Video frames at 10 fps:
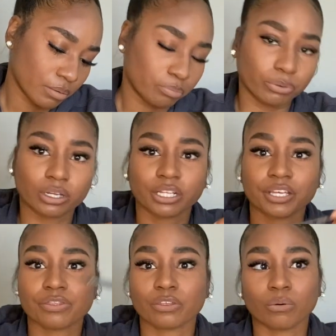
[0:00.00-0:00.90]

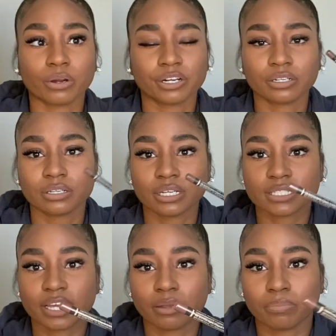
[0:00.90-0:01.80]
Brooklyn Thorn. It's
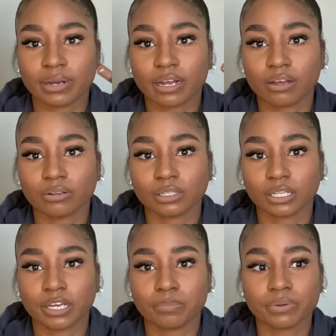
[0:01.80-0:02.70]
like a brown
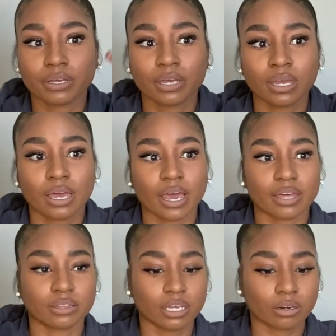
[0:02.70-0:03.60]
lip.
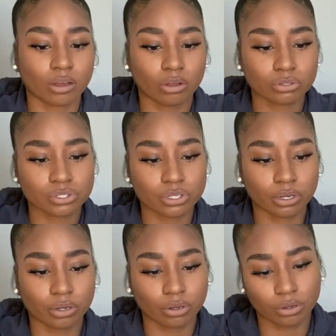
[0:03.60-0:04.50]
And then
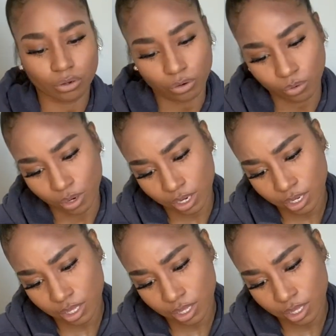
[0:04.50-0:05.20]
also,